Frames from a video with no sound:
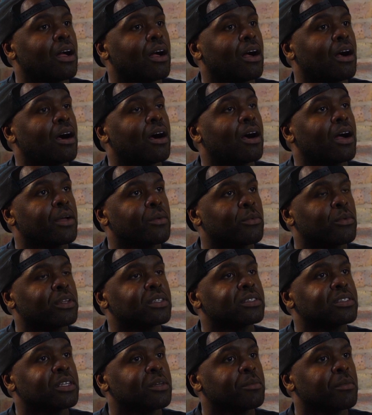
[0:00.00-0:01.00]
I want to
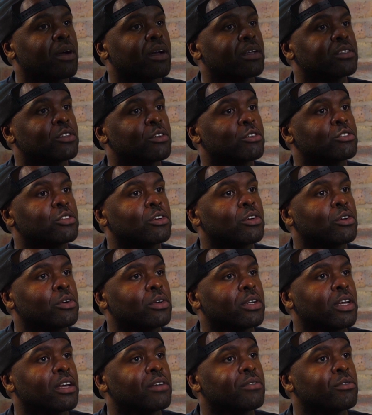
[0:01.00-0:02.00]
see my social
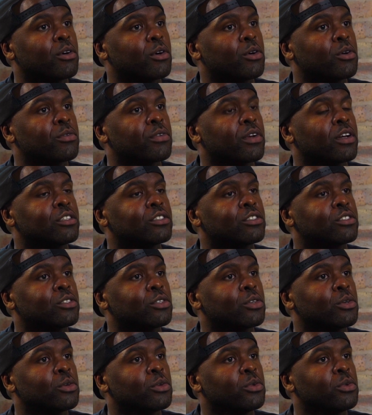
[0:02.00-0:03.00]
corner evolve
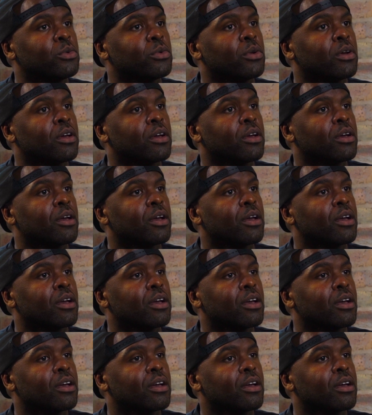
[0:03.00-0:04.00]
to
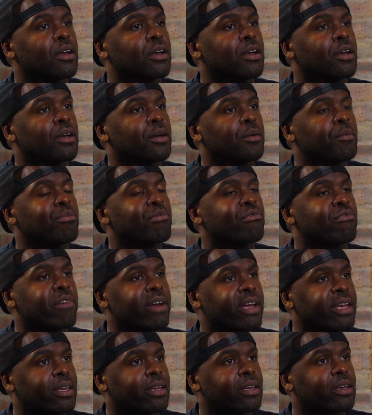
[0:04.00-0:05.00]

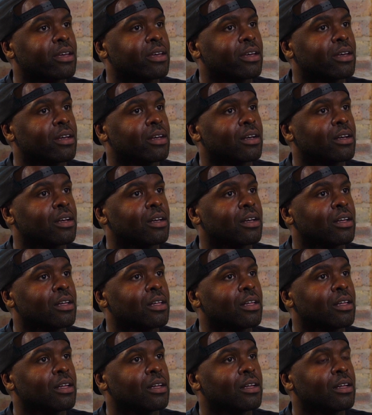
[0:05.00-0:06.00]
break
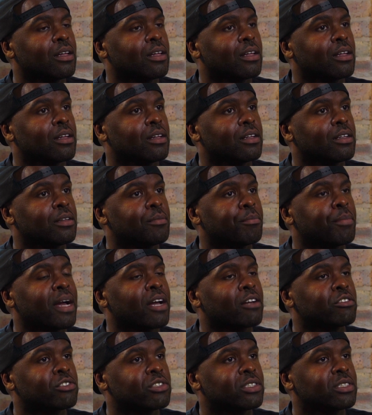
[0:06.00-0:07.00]

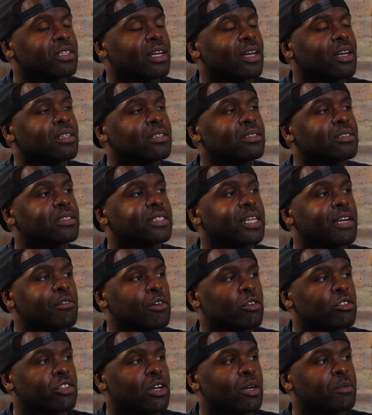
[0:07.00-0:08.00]
boundaries and
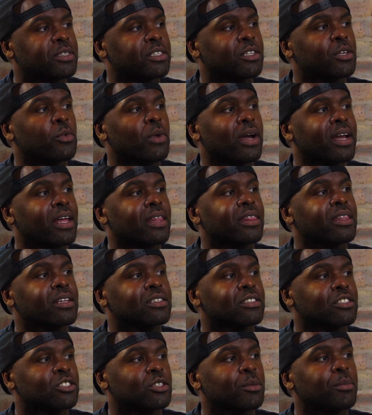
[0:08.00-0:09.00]
stereotypes in the way that
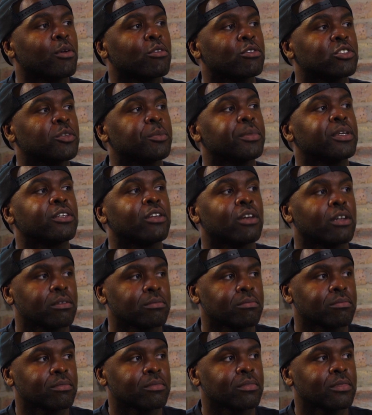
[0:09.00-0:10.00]
things are supposed to be done.
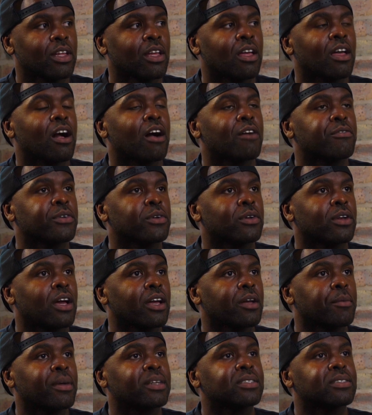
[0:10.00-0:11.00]
I feel
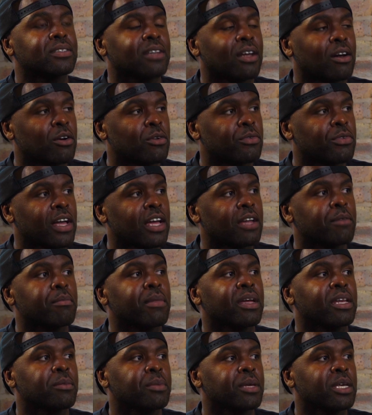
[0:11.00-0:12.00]
like myself and
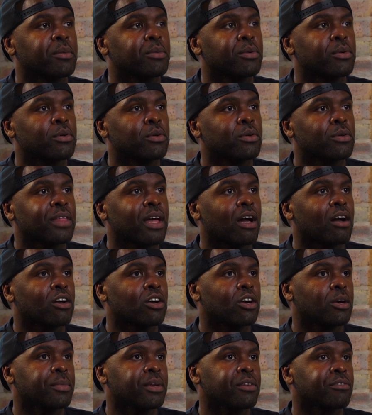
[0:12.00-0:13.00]
many people that are
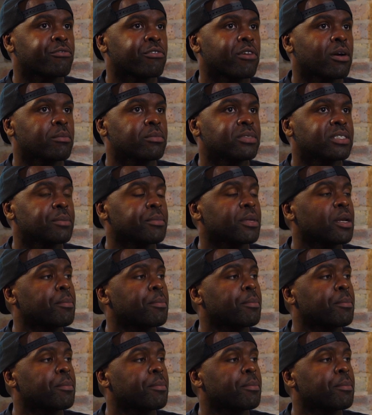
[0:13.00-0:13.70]
coming from similar